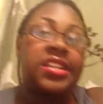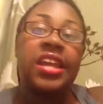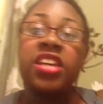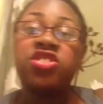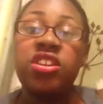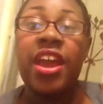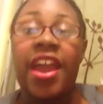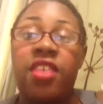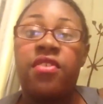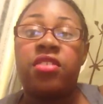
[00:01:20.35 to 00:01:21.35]
and I should
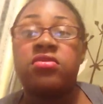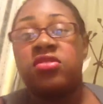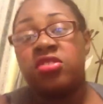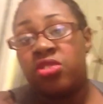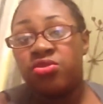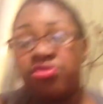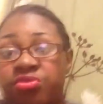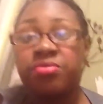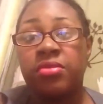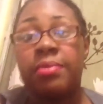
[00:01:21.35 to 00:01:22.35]
have her
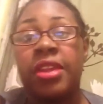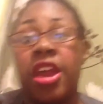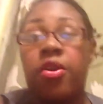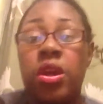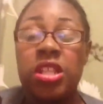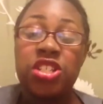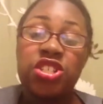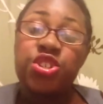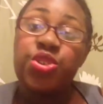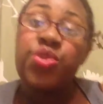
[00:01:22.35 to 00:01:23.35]
soon. I'm not really
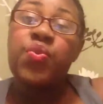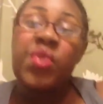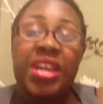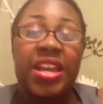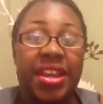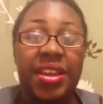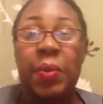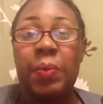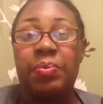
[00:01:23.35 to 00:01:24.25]
sure when